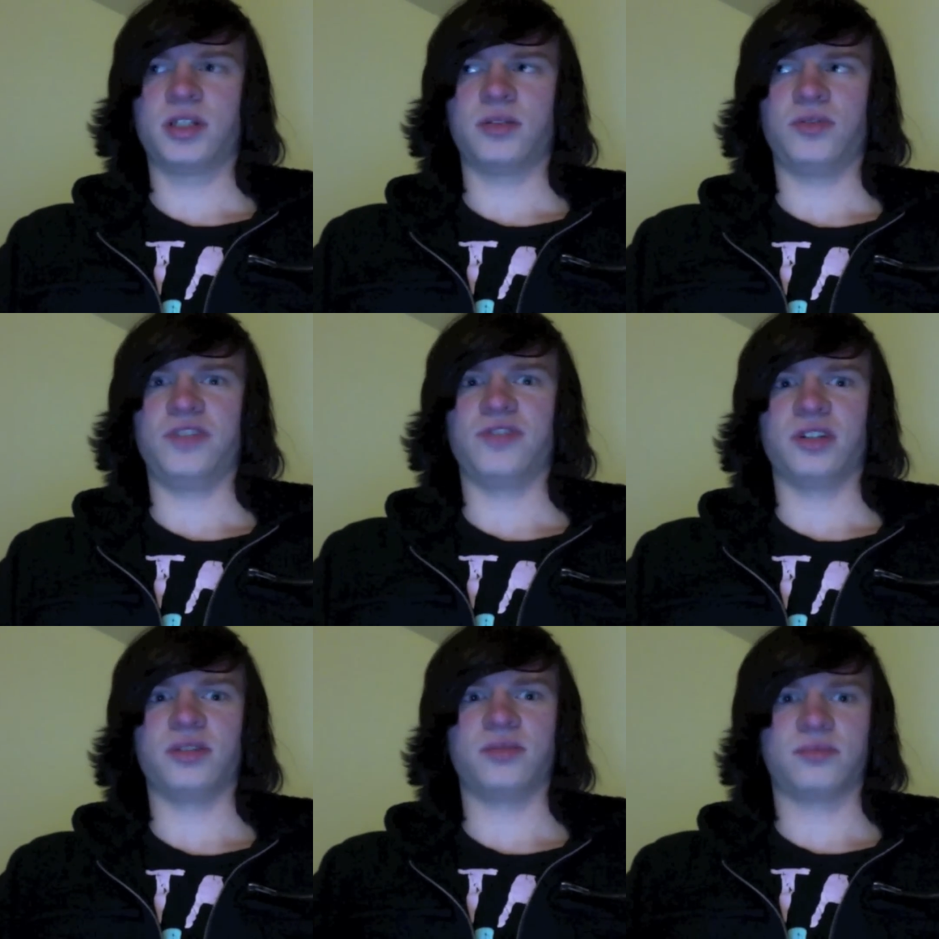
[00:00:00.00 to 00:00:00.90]

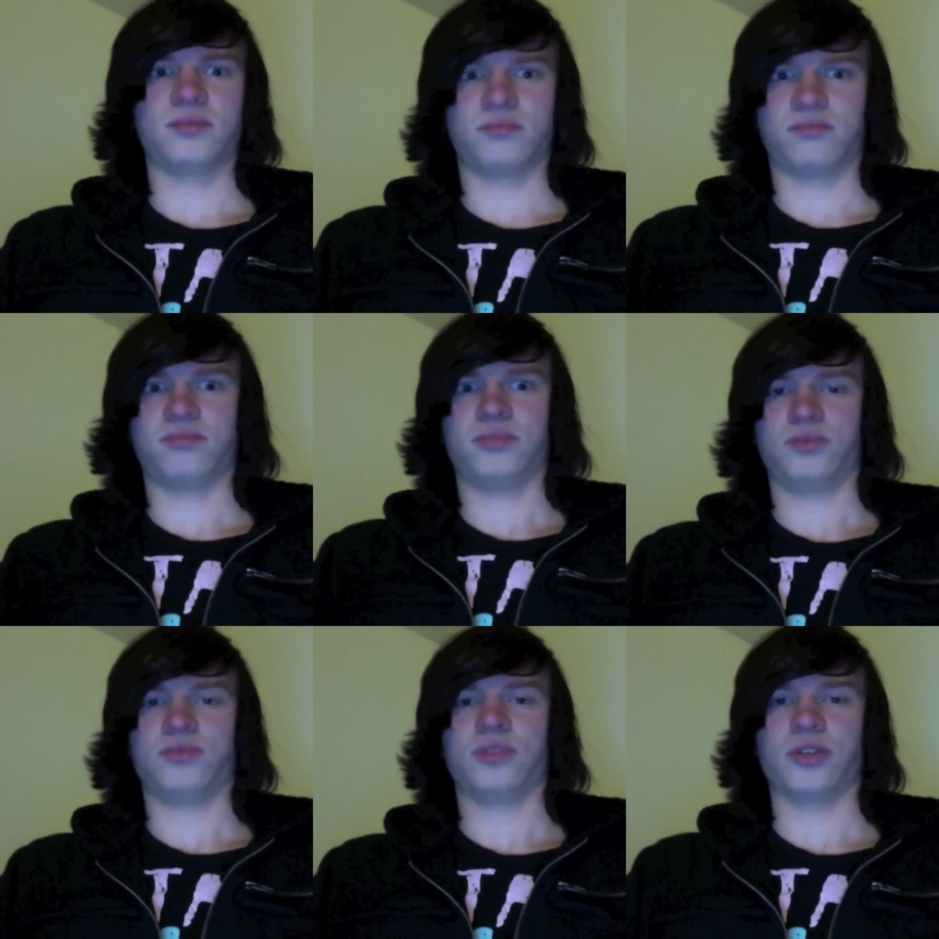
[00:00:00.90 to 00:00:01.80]
leaving
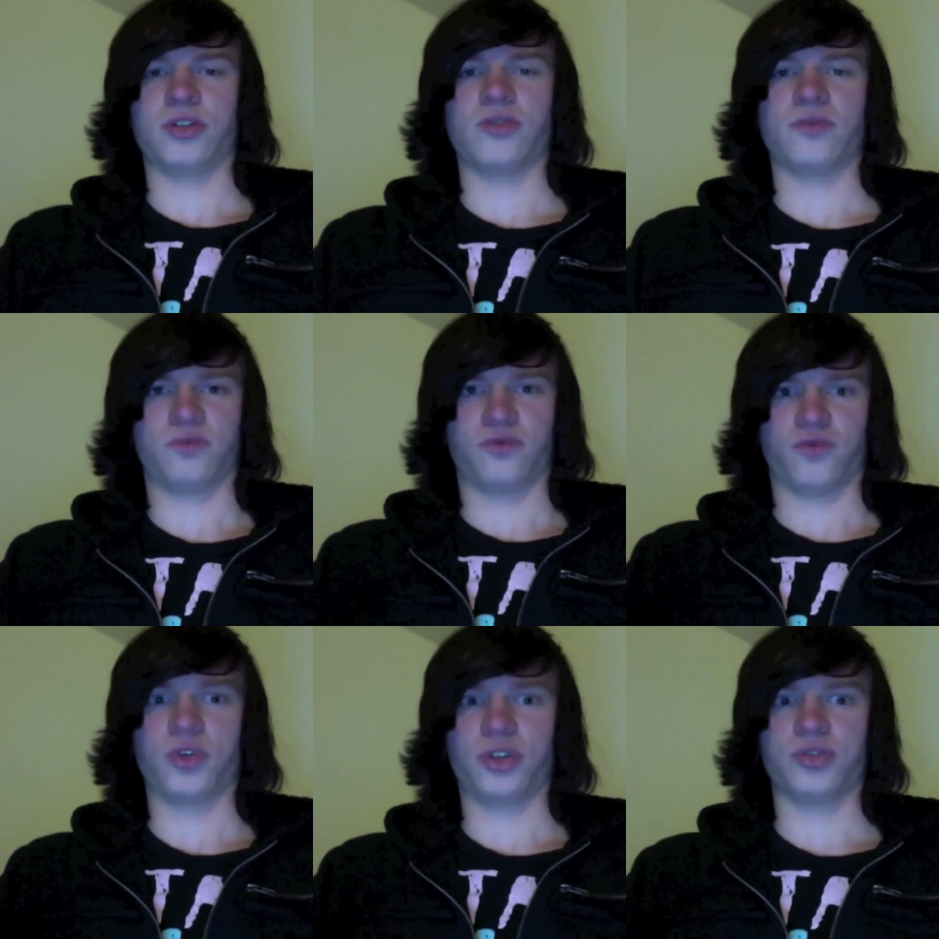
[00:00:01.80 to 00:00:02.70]

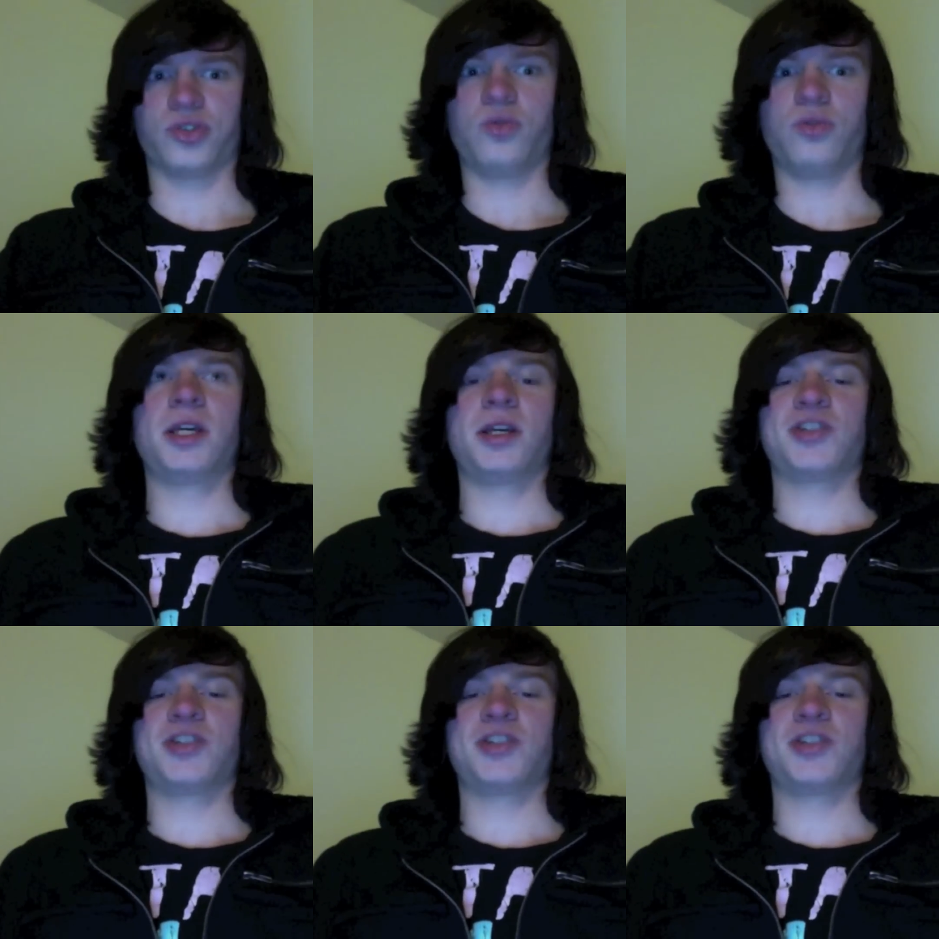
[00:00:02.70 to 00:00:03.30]
4-year school.